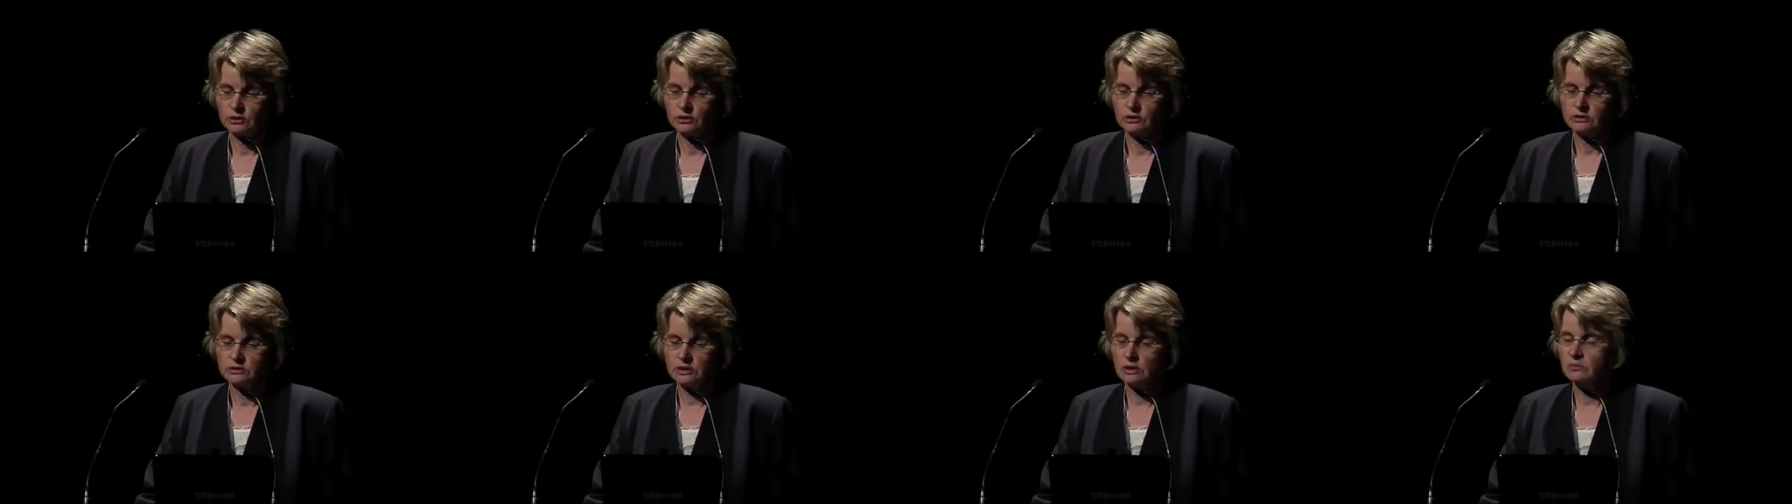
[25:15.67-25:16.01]

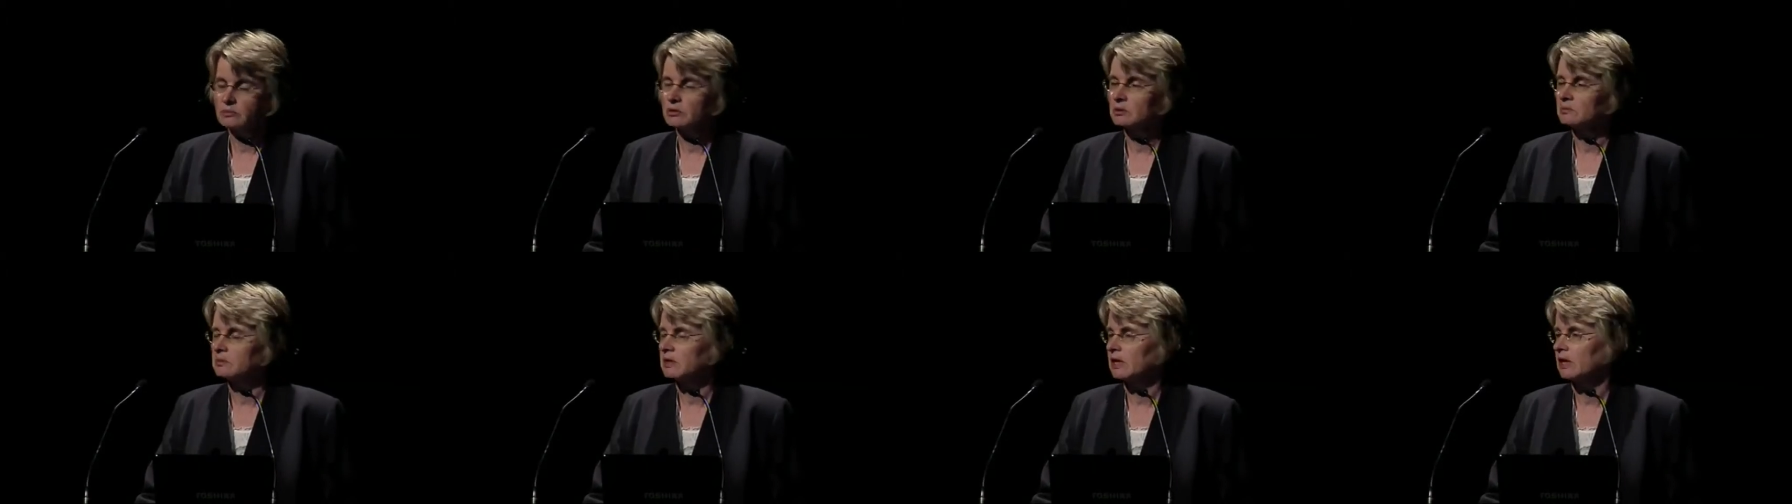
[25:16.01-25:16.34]

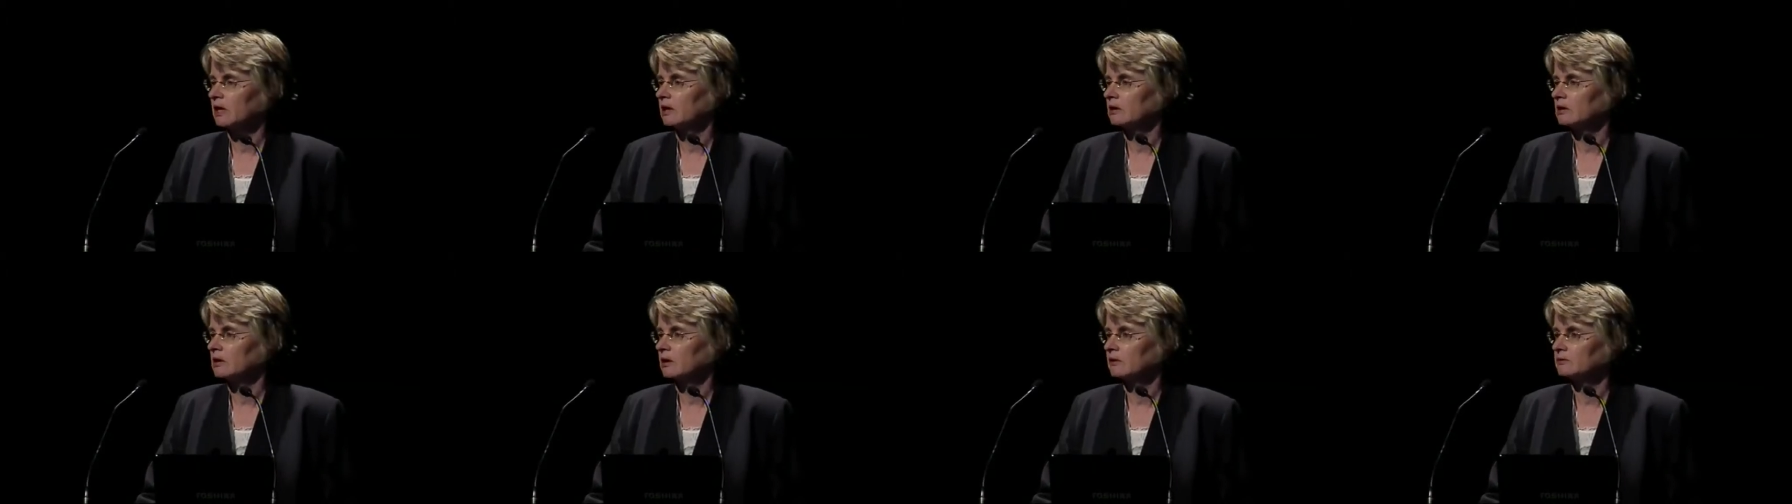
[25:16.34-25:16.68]
Some can be
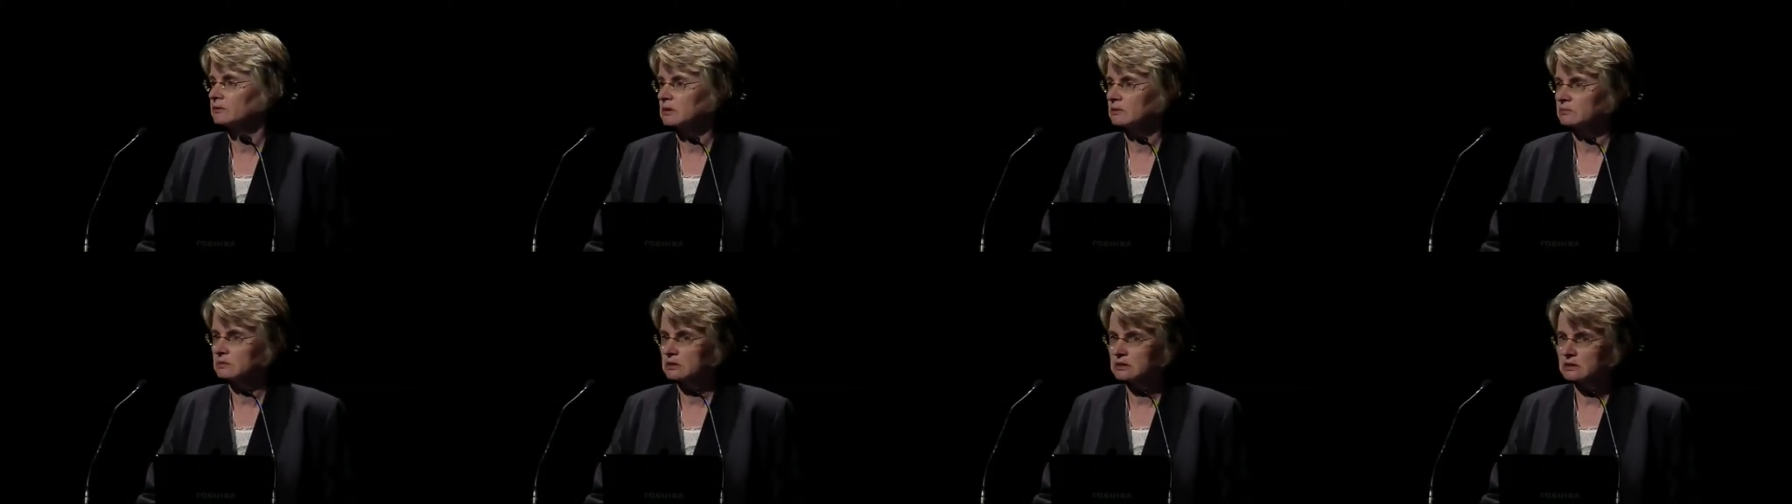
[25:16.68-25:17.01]
archived,
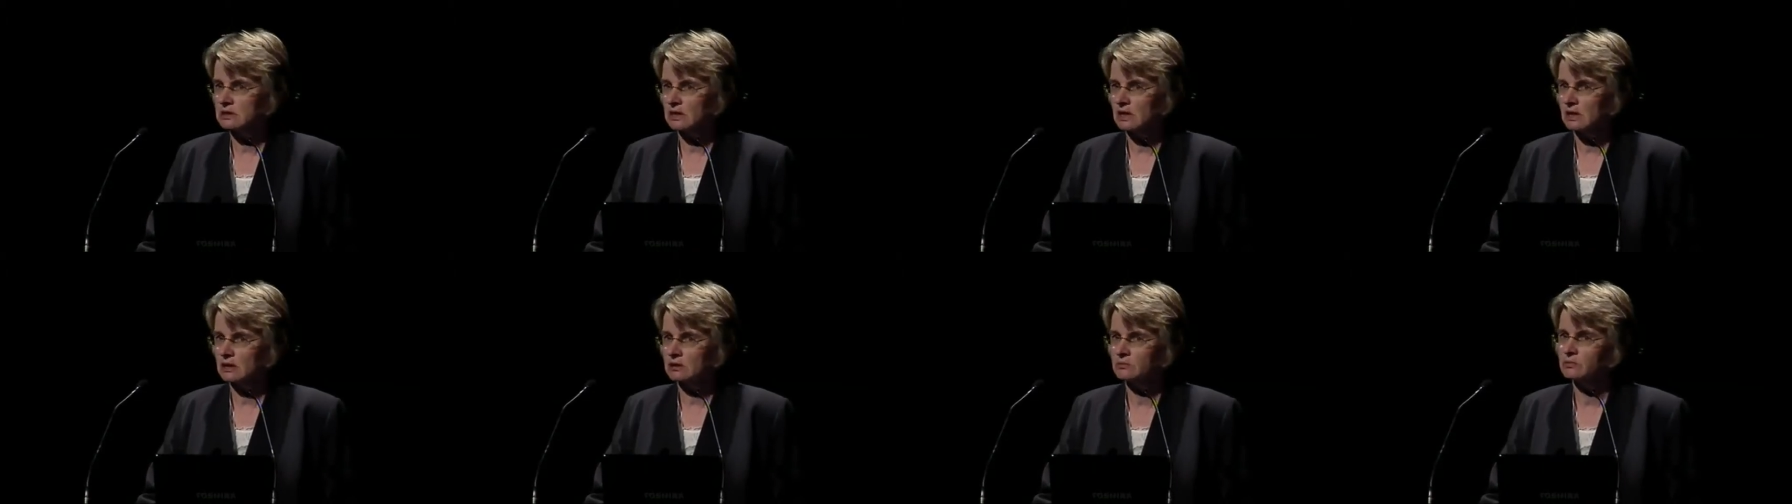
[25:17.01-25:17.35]
some
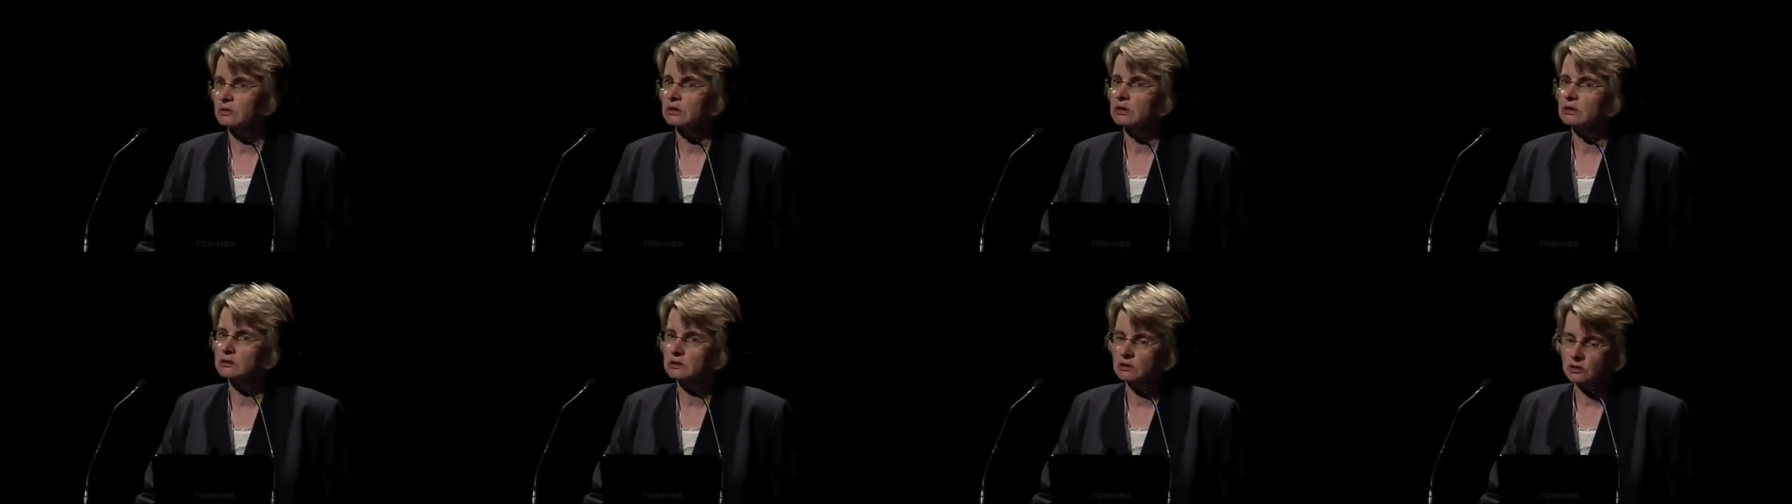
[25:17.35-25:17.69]
discarded,
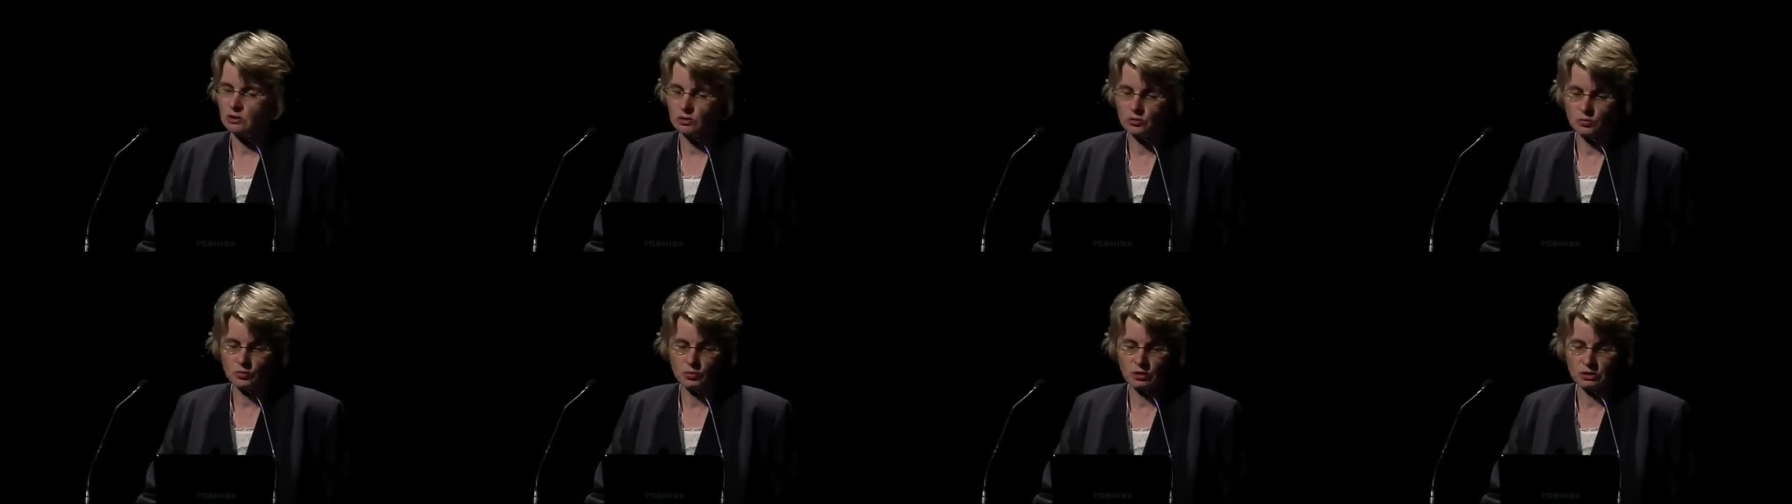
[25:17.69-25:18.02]
we need to
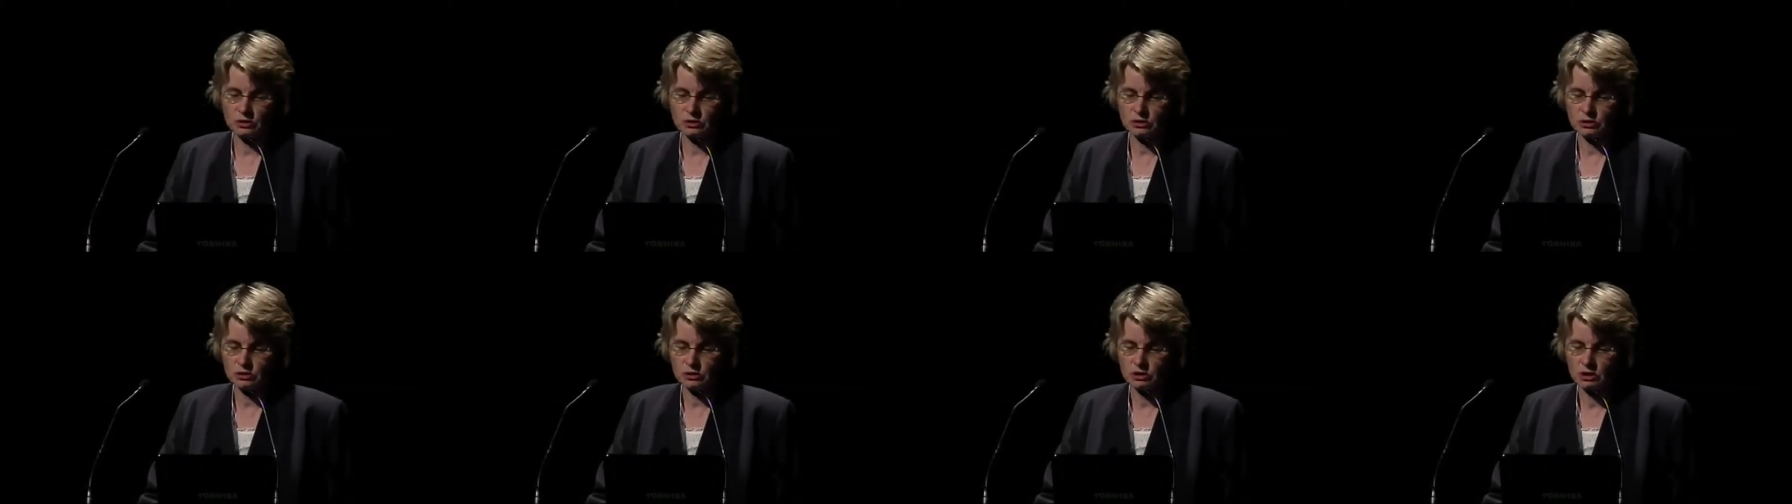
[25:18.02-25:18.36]
know
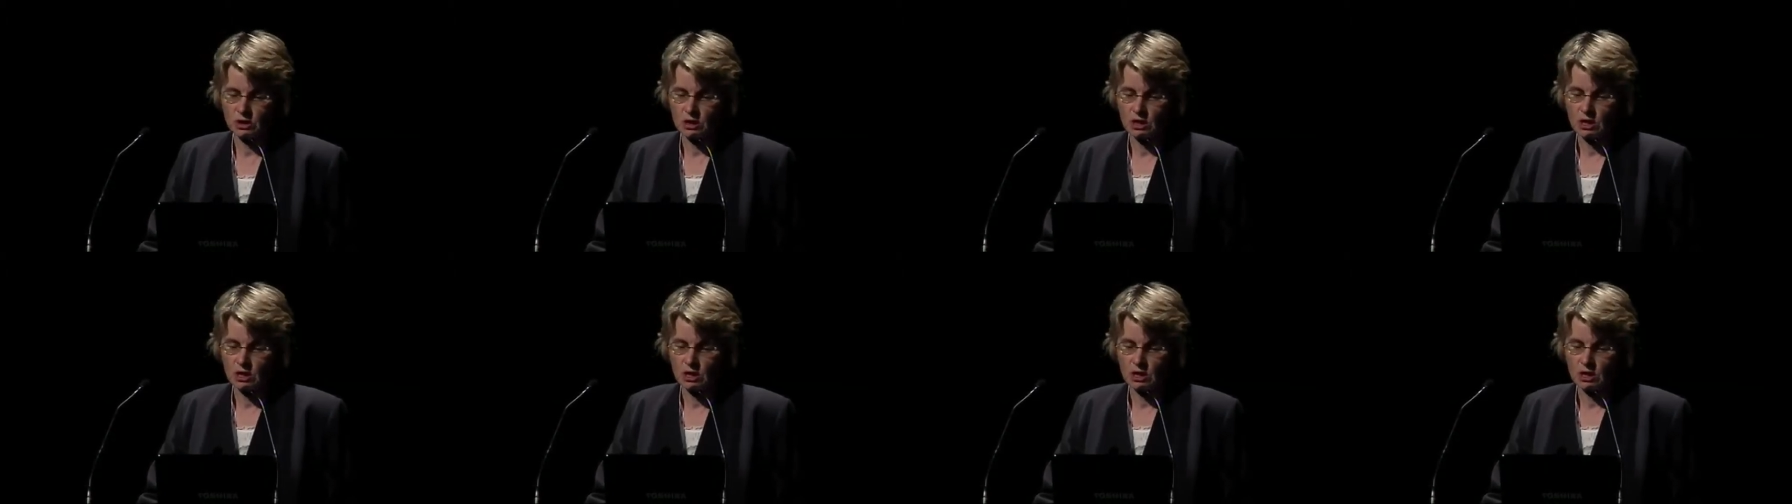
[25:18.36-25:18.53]
which.